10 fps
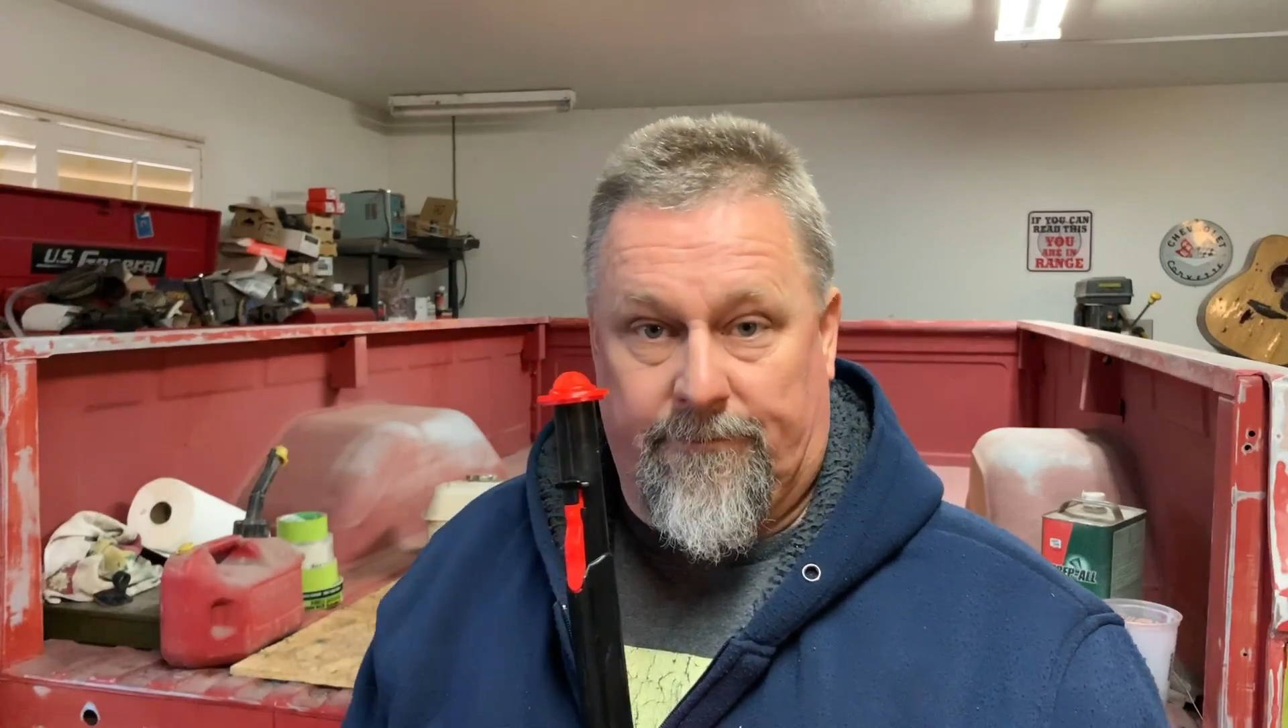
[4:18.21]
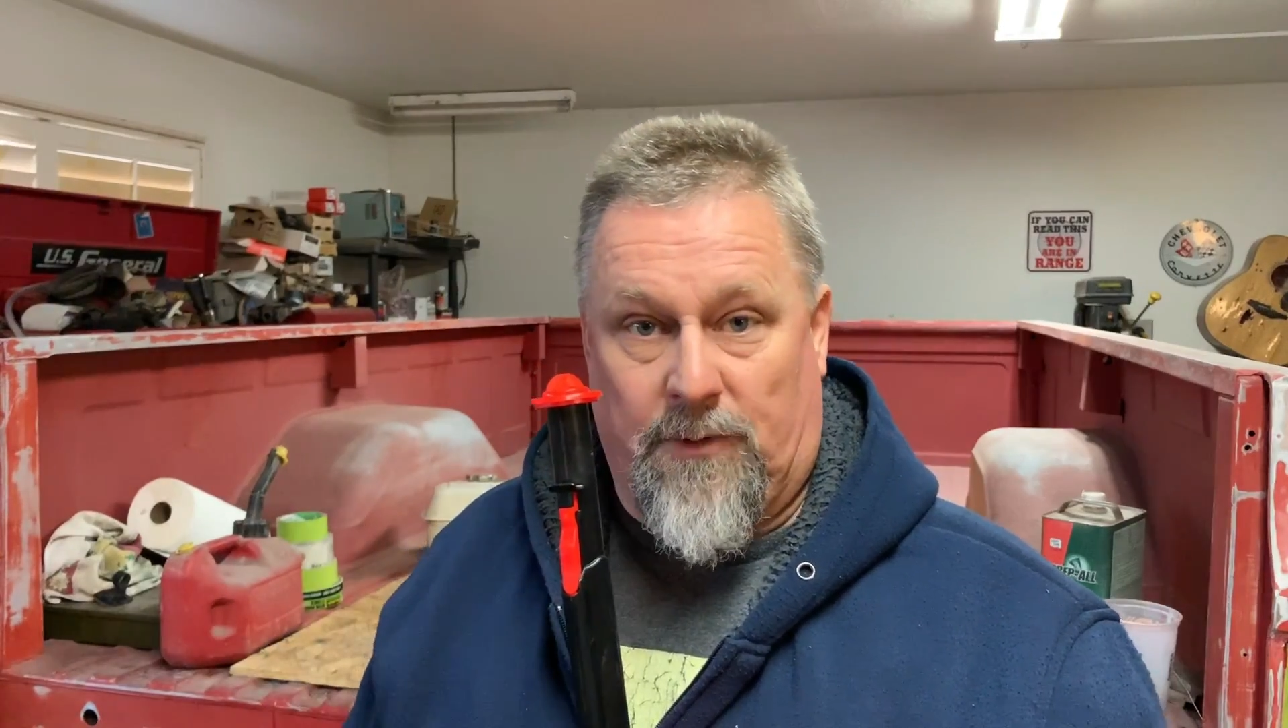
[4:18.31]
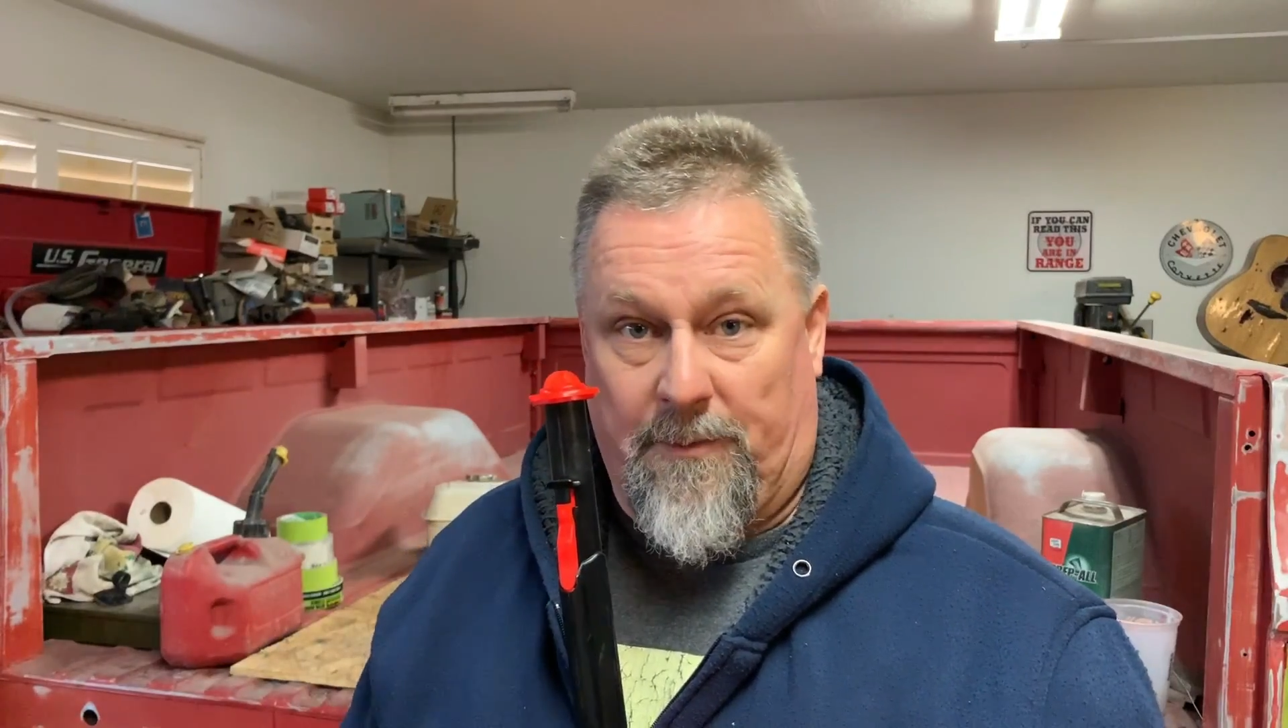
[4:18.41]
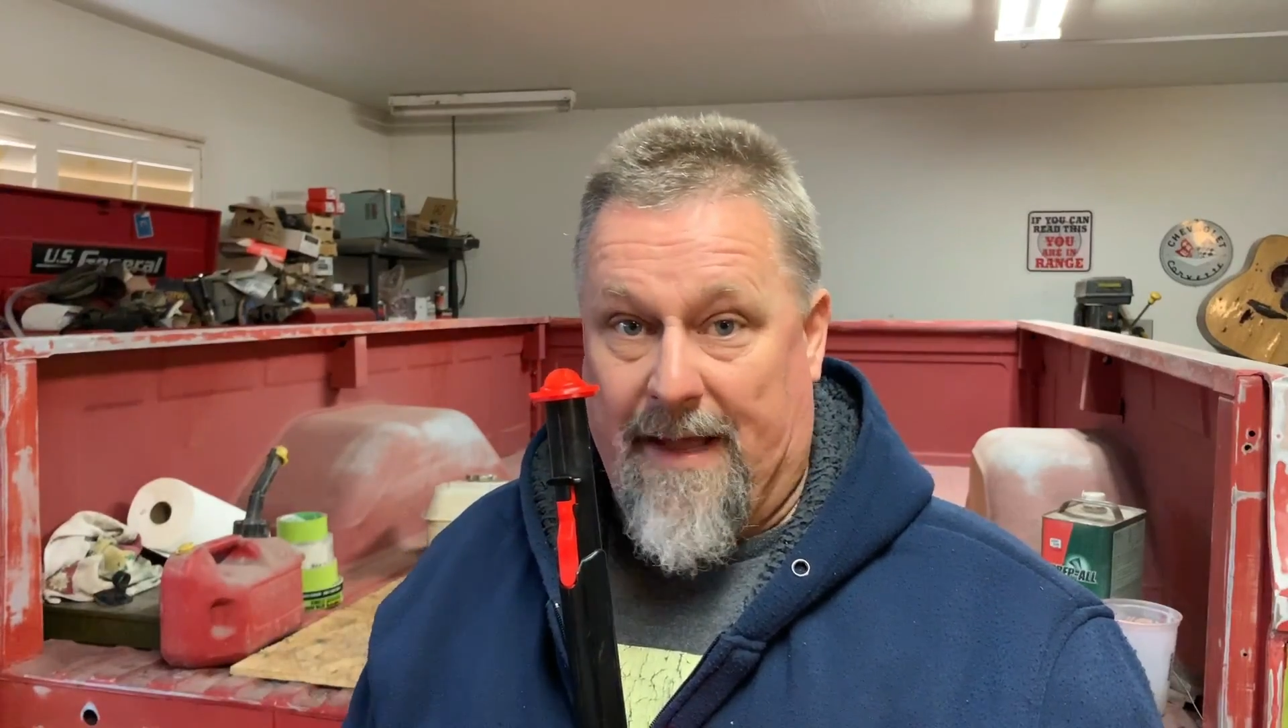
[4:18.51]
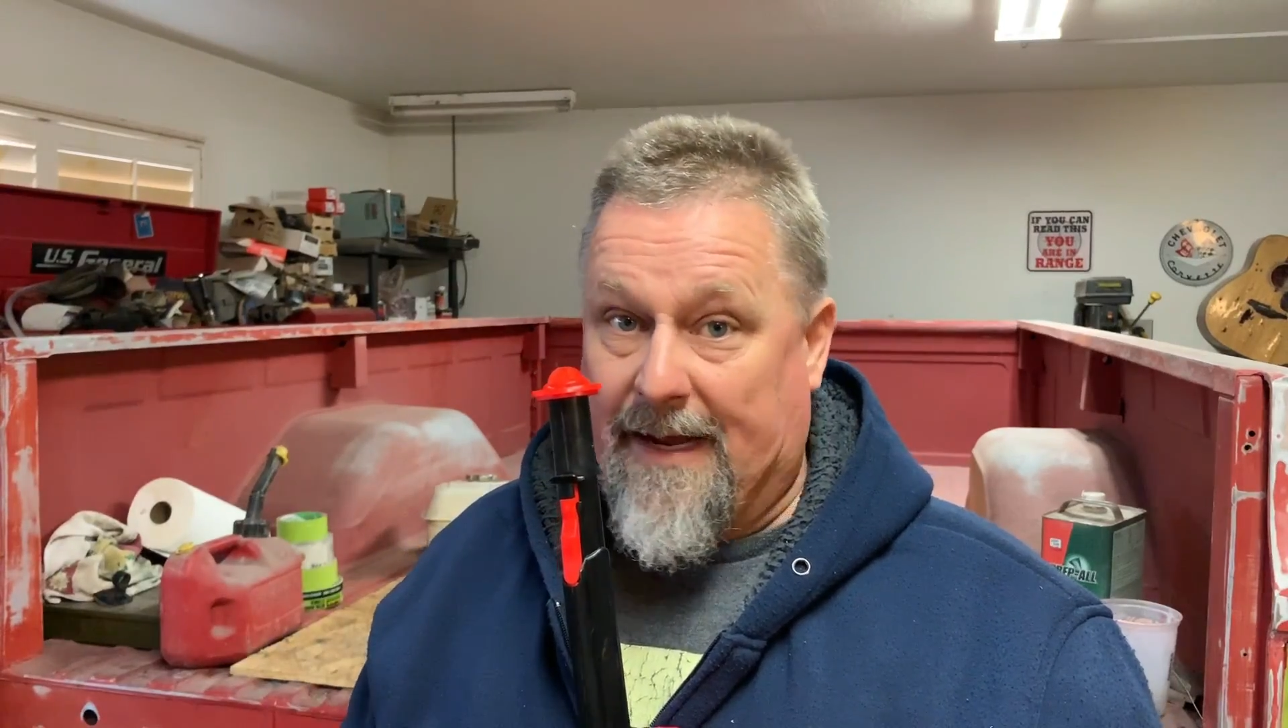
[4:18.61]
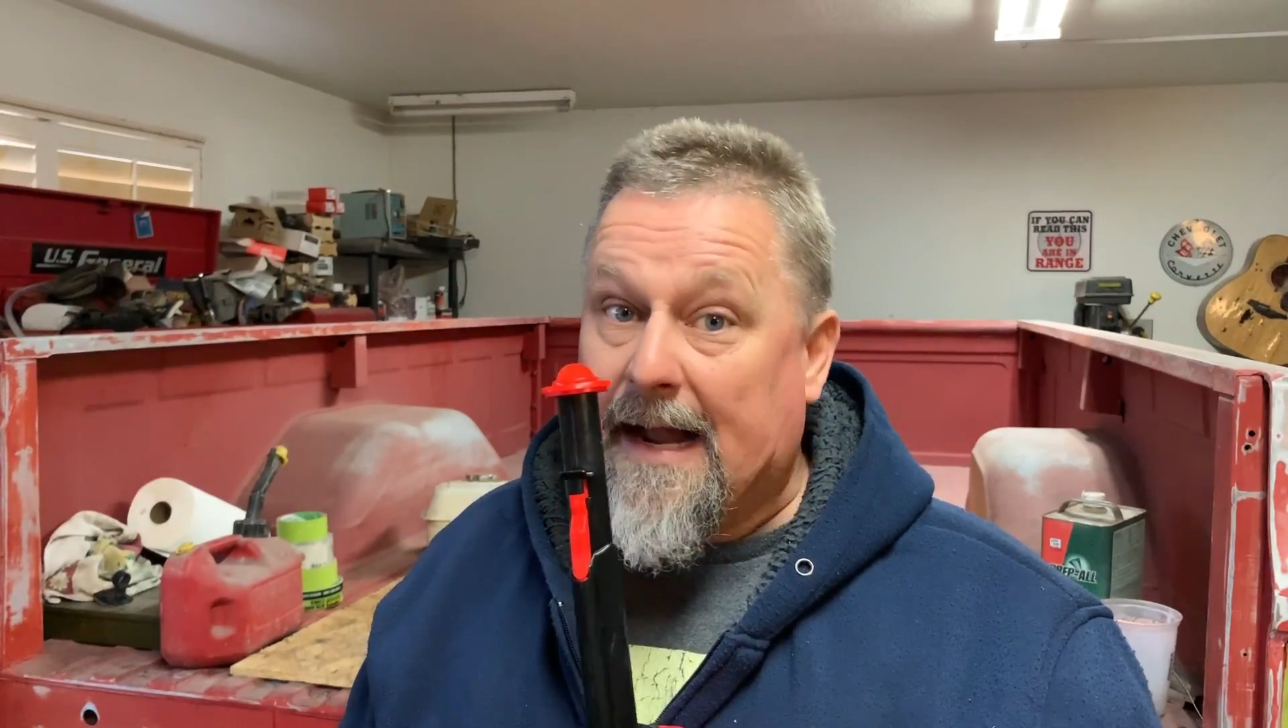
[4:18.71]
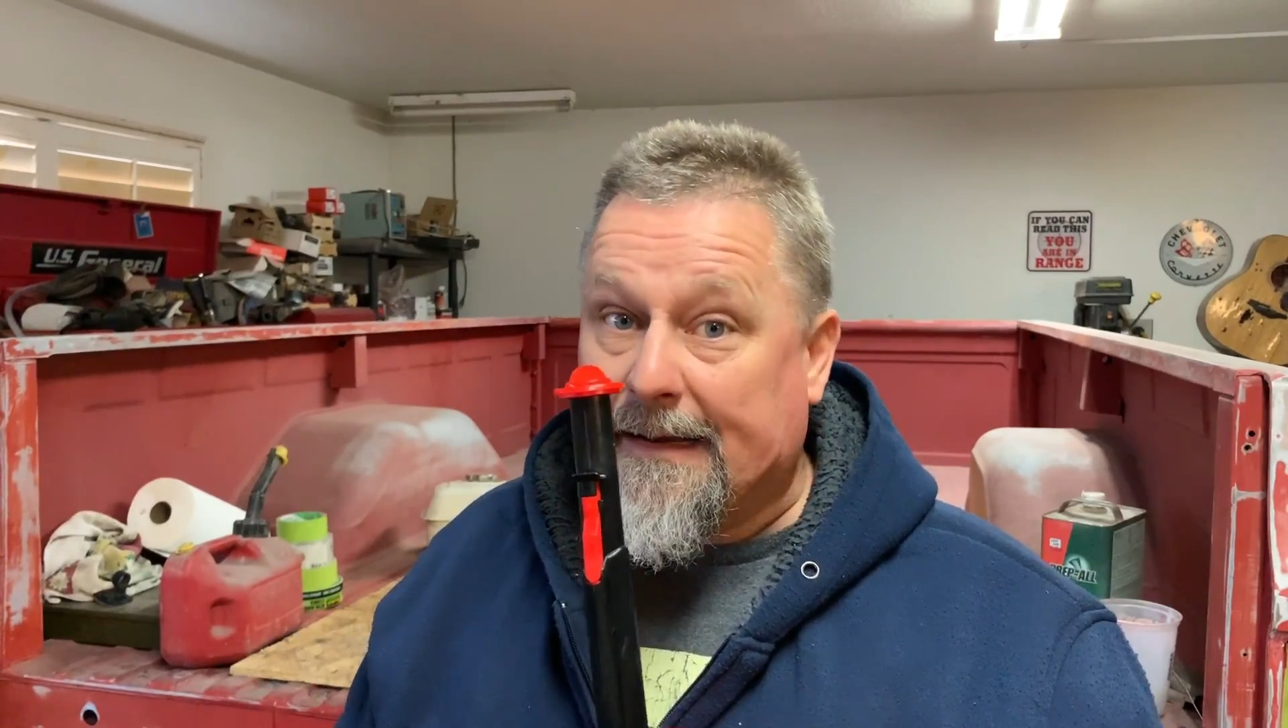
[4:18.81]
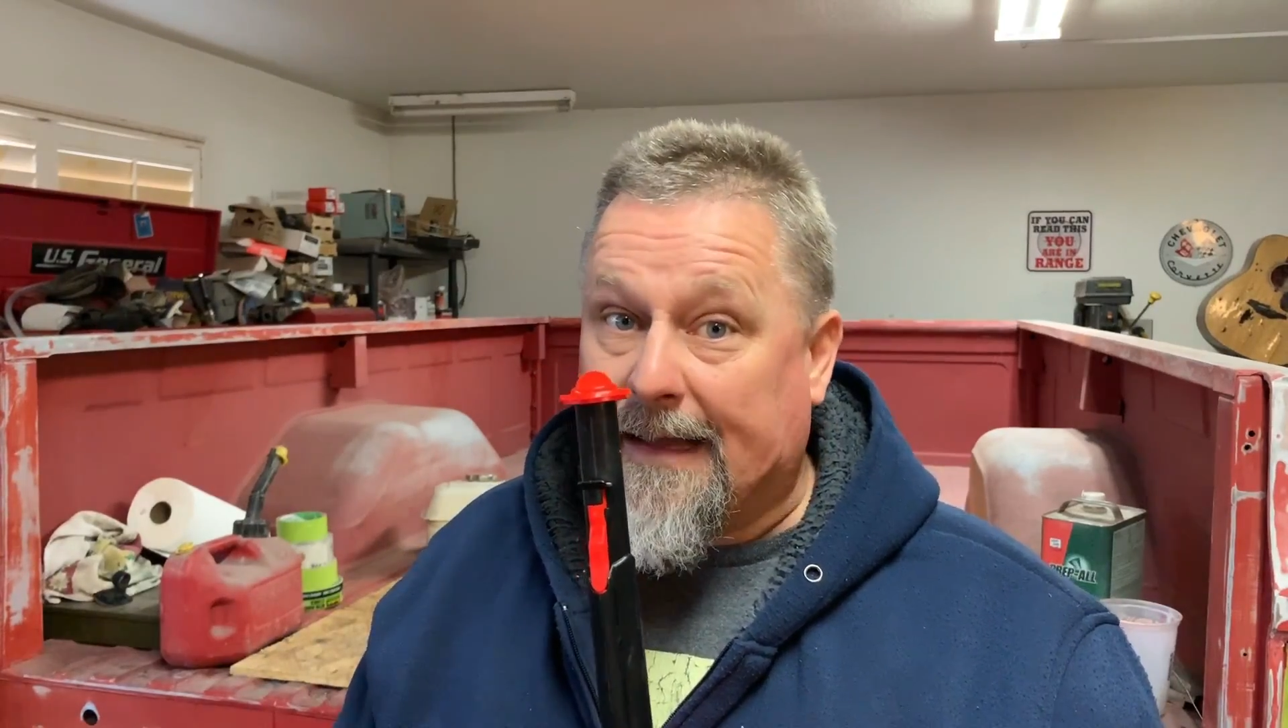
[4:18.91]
put back on the